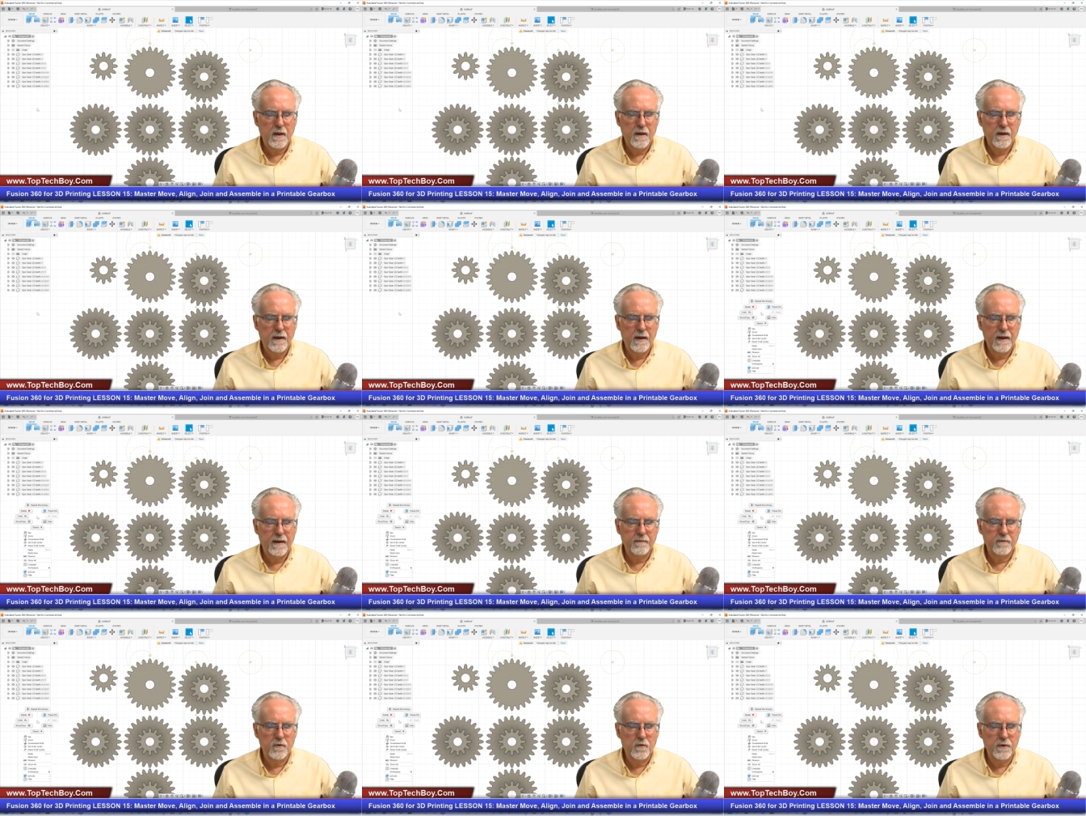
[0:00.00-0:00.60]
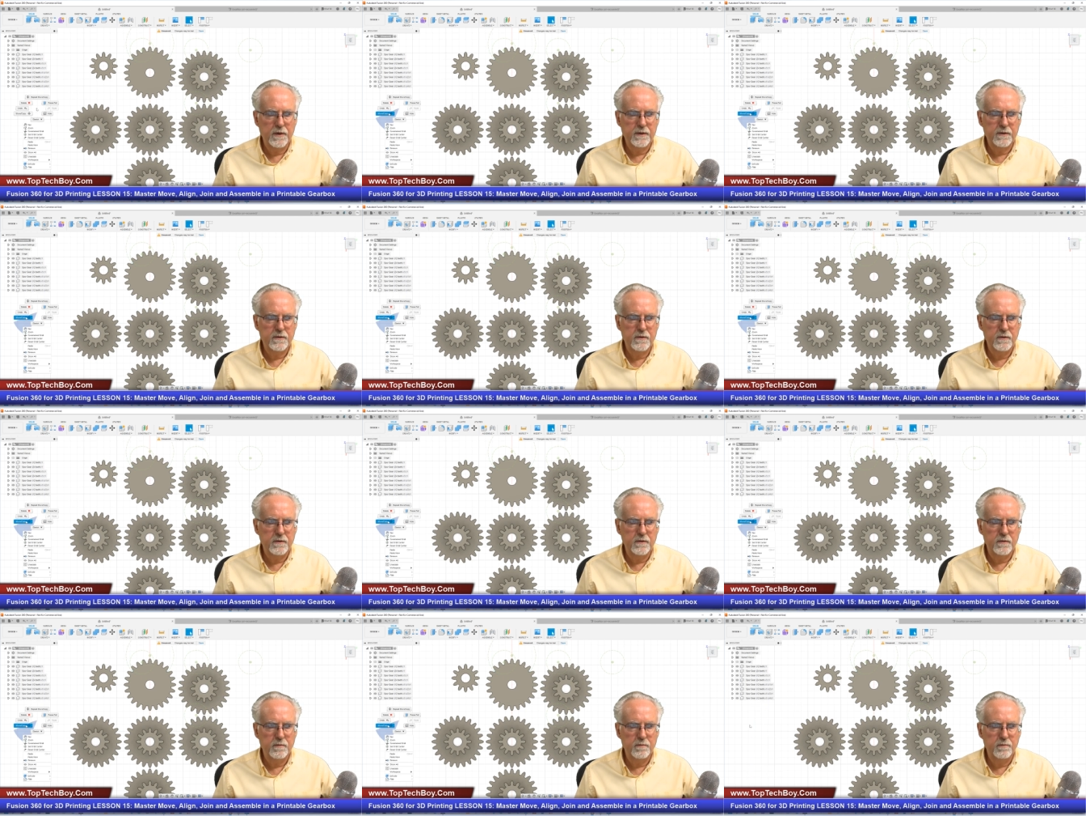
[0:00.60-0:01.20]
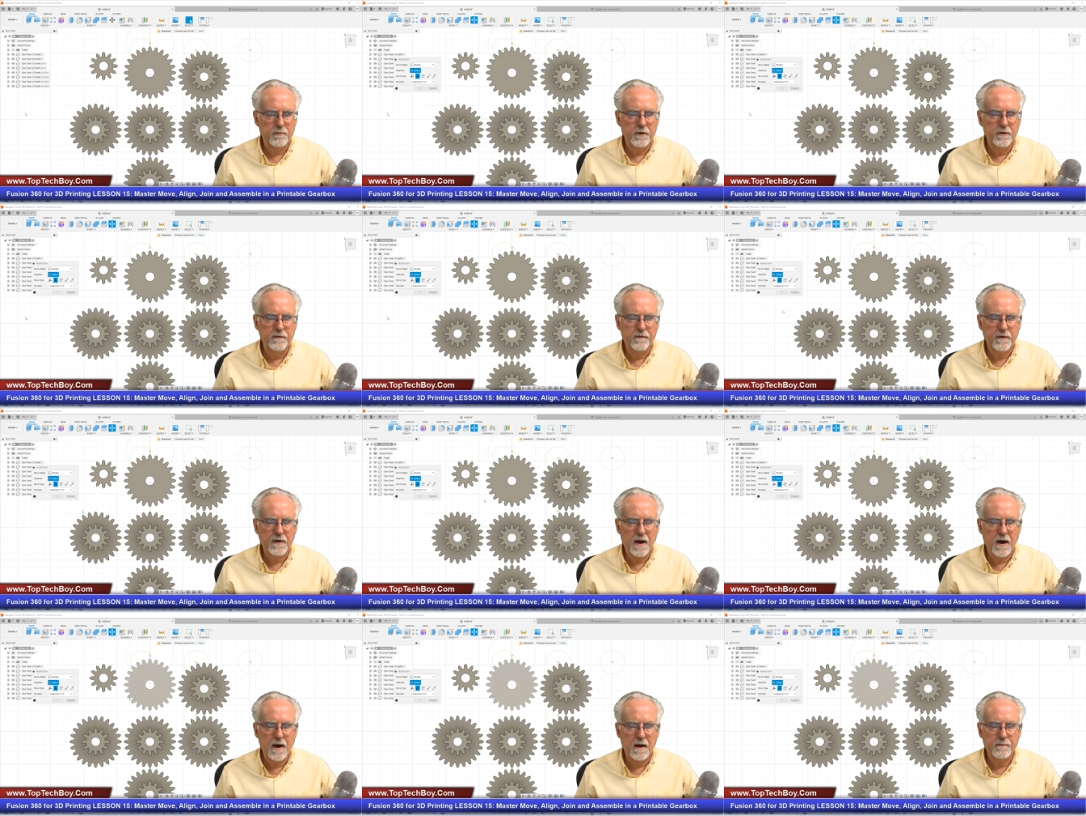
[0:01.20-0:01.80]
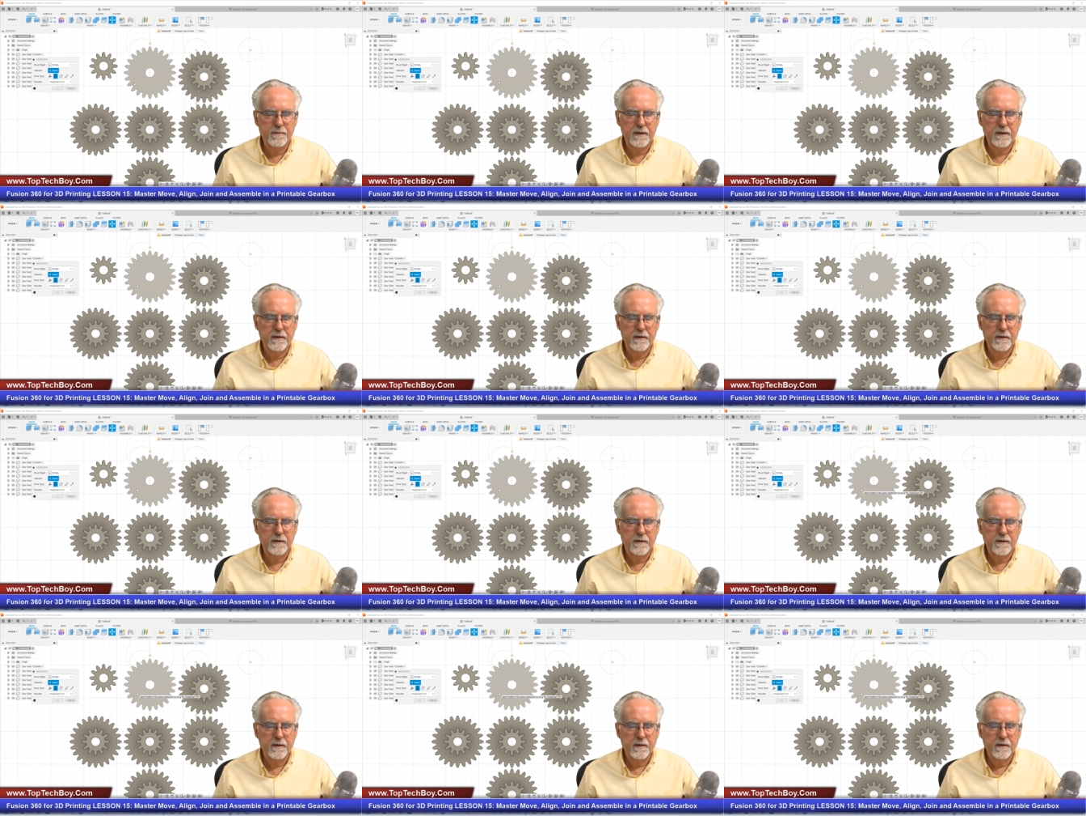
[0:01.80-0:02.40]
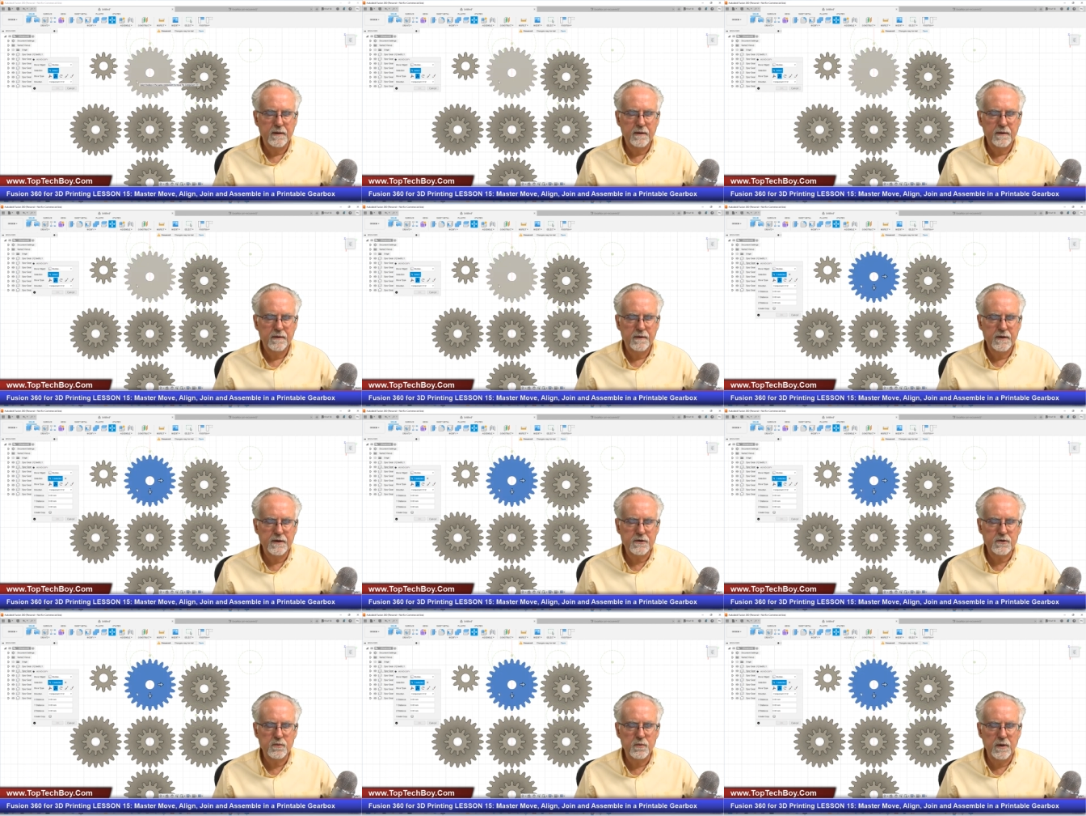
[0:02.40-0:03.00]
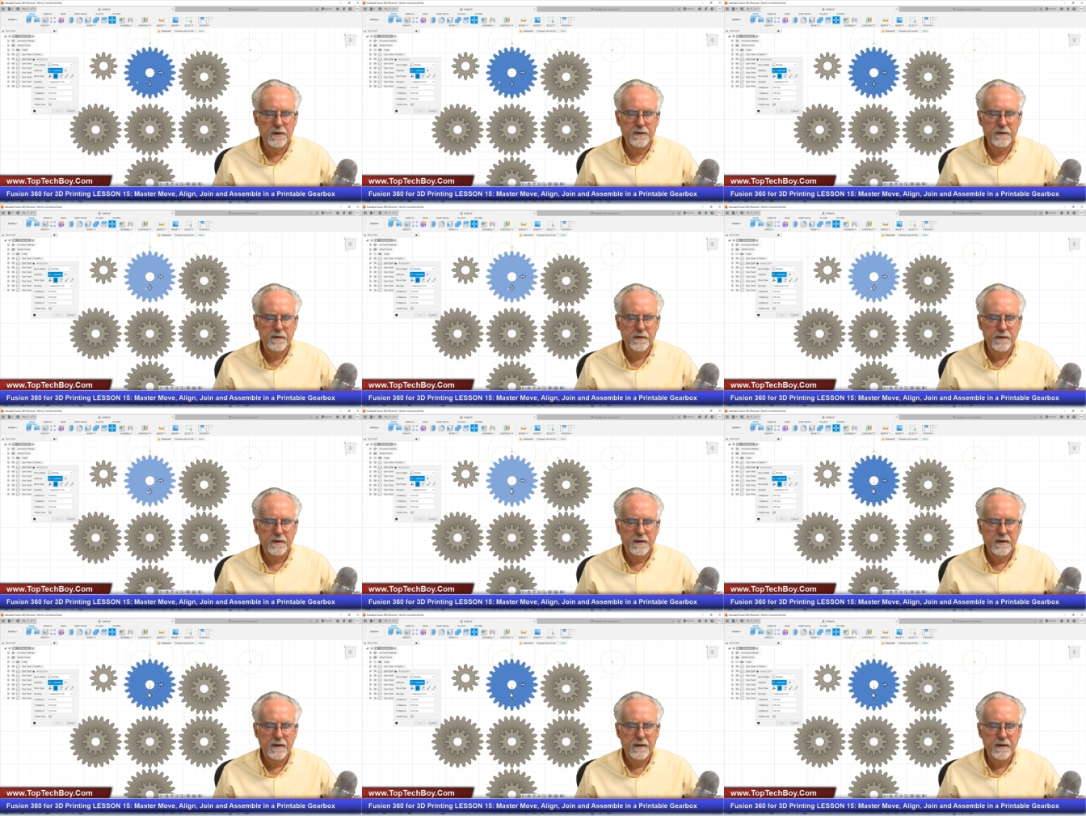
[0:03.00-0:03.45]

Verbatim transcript: I'm going to move copy this one.